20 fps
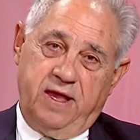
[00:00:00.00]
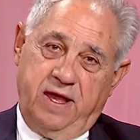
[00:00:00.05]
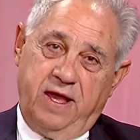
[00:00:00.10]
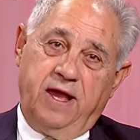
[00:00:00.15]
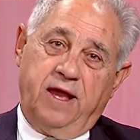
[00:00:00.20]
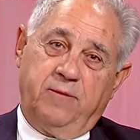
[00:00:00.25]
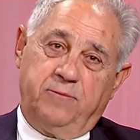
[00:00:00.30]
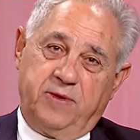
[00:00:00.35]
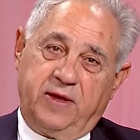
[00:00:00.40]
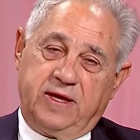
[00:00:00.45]

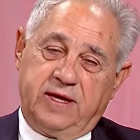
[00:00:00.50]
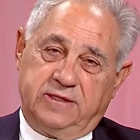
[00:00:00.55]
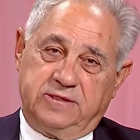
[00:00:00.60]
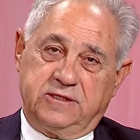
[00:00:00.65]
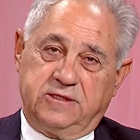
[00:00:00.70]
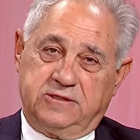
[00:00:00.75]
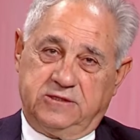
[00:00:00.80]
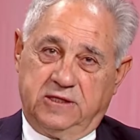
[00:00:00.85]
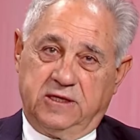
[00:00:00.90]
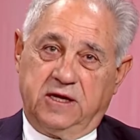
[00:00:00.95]
And because
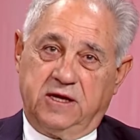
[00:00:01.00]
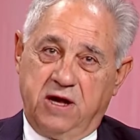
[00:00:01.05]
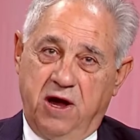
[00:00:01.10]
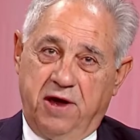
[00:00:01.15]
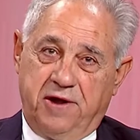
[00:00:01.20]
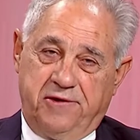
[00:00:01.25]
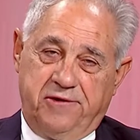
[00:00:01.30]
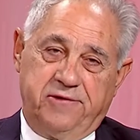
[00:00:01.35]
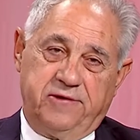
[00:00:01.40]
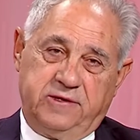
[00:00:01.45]
it's in
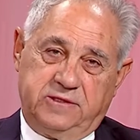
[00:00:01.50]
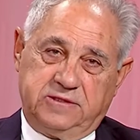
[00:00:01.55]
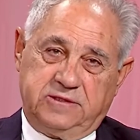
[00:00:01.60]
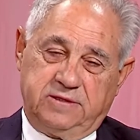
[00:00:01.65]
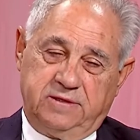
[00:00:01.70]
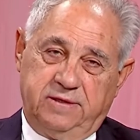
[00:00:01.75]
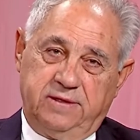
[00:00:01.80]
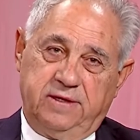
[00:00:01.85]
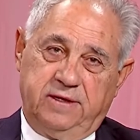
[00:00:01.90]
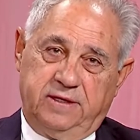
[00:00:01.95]
Qatar,
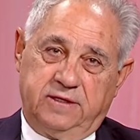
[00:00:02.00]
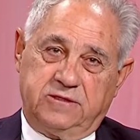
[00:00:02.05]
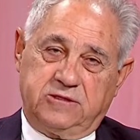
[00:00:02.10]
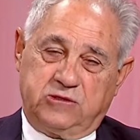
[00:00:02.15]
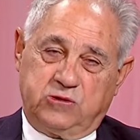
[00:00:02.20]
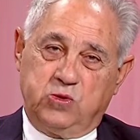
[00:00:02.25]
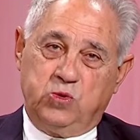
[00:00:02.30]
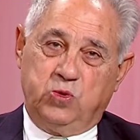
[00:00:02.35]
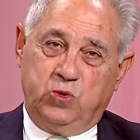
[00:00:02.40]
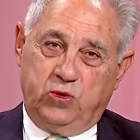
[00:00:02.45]
it's, it's
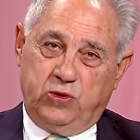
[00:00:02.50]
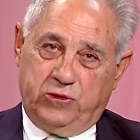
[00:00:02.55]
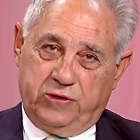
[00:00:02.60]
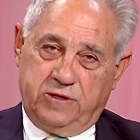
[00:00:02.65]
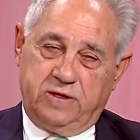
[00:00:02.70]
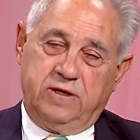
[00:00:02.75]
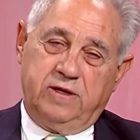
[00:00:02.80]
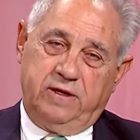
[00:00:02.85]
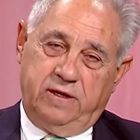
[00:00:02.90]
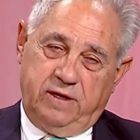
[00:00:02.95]

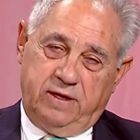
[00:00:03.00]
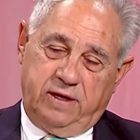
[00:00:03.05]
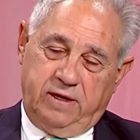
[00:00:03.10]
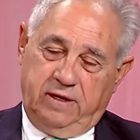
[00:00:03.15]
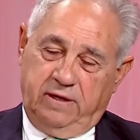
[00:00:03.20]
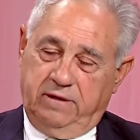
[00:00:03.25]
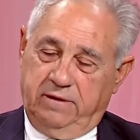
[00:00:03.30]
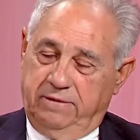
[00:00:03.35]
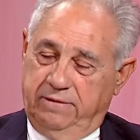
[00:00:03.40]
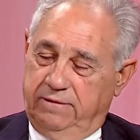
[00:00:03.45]
cooler
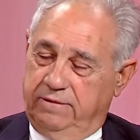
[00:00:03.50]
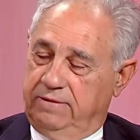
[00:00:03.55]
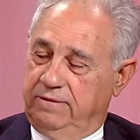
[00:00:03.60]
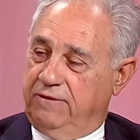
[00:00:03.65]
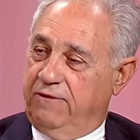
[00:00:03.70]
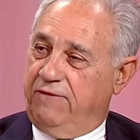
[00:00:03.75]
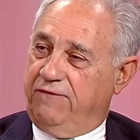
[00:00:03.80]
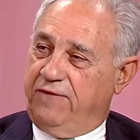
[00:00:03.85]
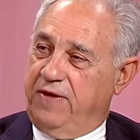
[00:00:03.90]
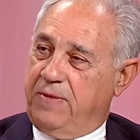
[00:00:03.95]
in
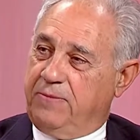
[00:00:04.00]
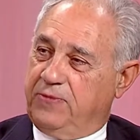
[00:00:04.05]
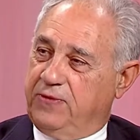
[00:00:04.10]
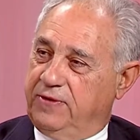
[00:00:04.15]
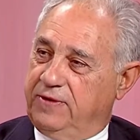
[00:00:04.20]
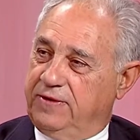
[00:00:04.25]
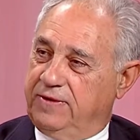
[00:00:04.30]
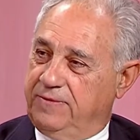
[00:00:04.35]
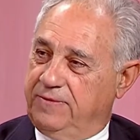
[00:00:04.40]
November.